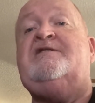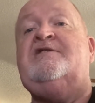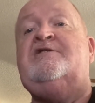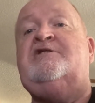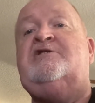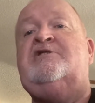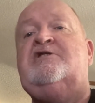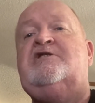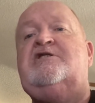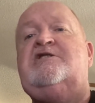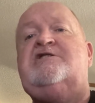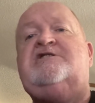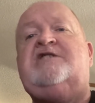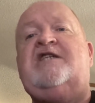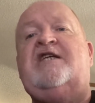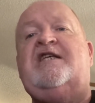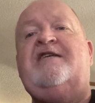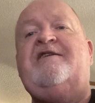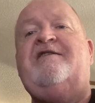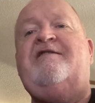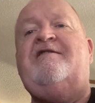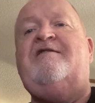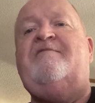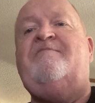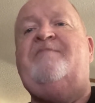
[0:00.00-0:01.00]
just a
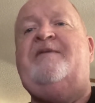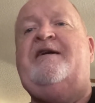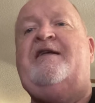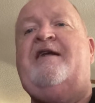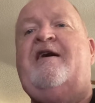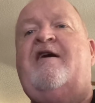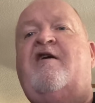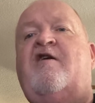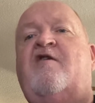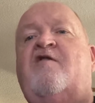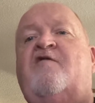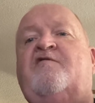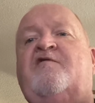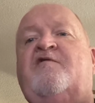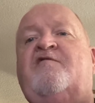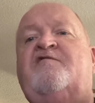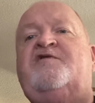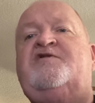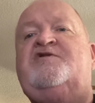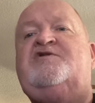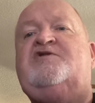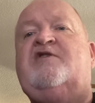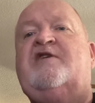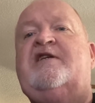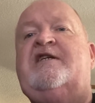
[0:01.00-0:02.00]
little bit off of
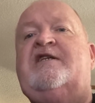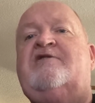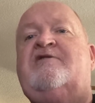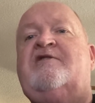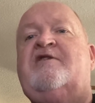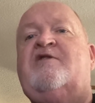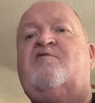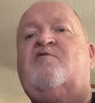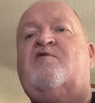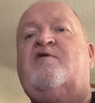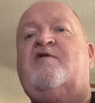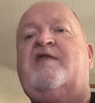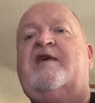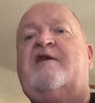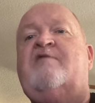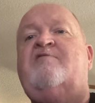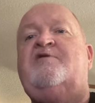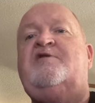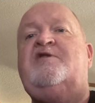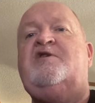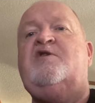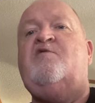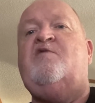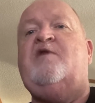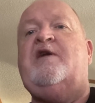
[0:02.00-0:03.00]
straight there where they
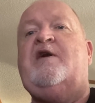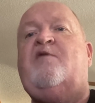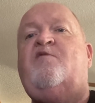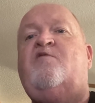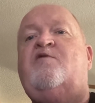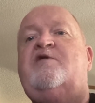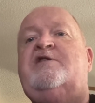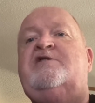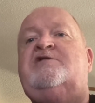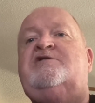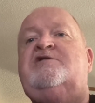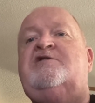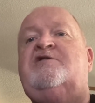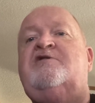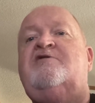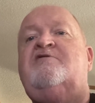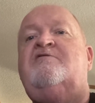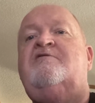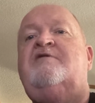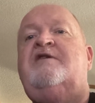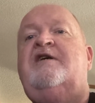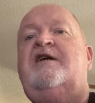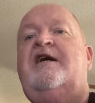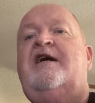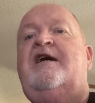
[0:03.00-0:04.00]
would do what I wanted to do.